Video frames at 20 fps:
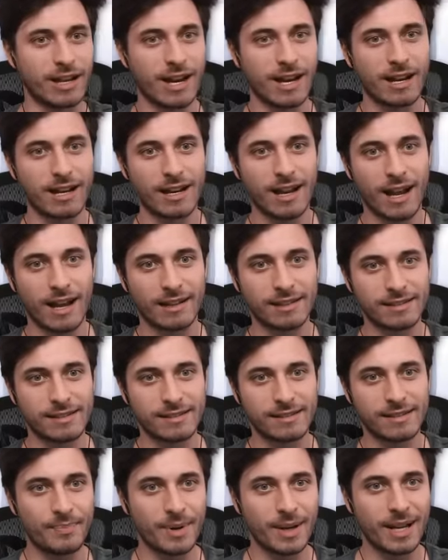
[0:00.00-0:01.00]
kind of nice.
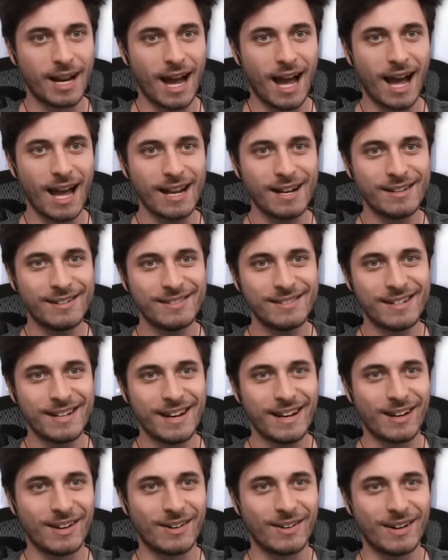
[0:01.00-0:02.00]
But I don't
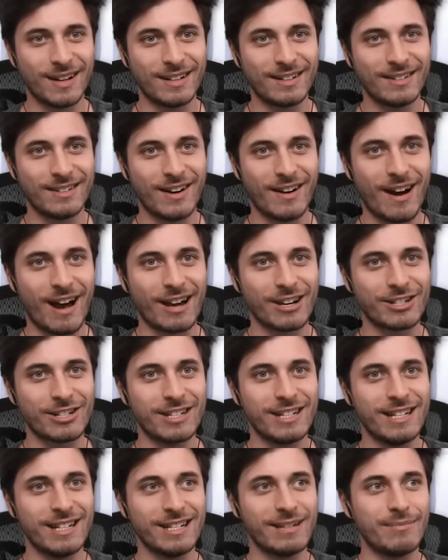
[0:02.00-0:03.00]
know. I don't know. I
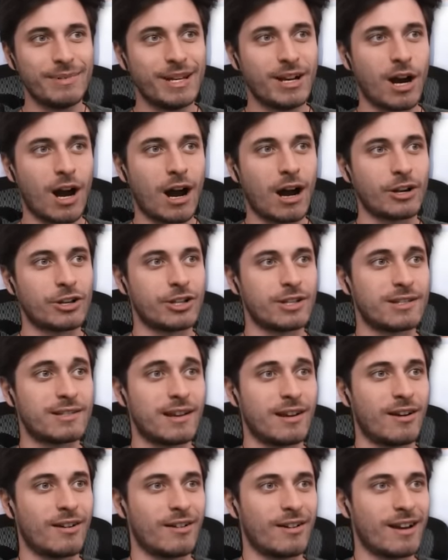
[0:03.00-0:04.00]
actually need to be cautious
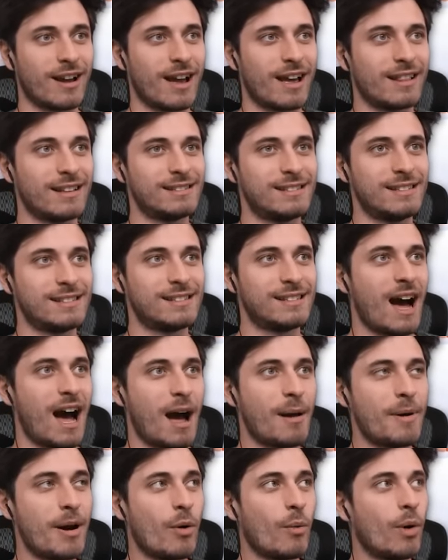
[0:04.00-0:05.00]
here. Okay, this is
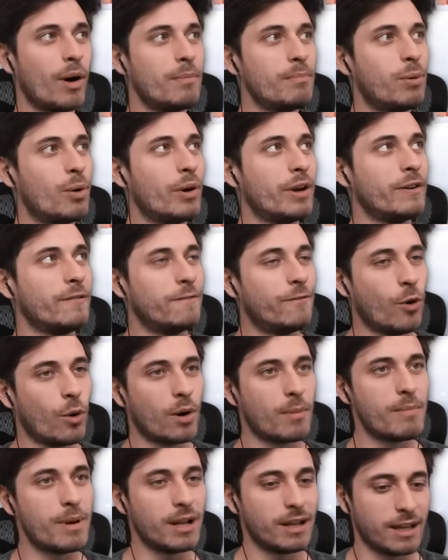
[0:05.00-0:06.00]
I'm at 1.4
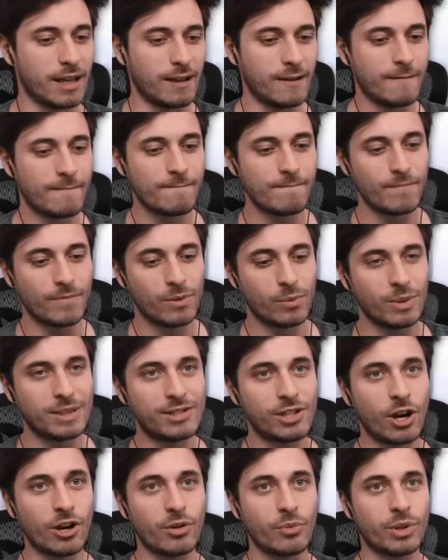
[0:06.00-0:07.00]
milli we
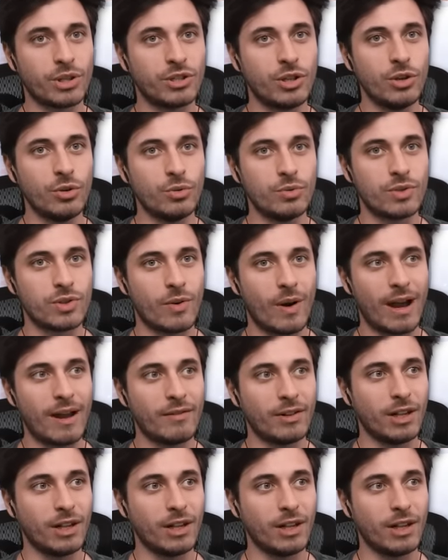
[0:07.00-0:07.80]
started with two, so I have a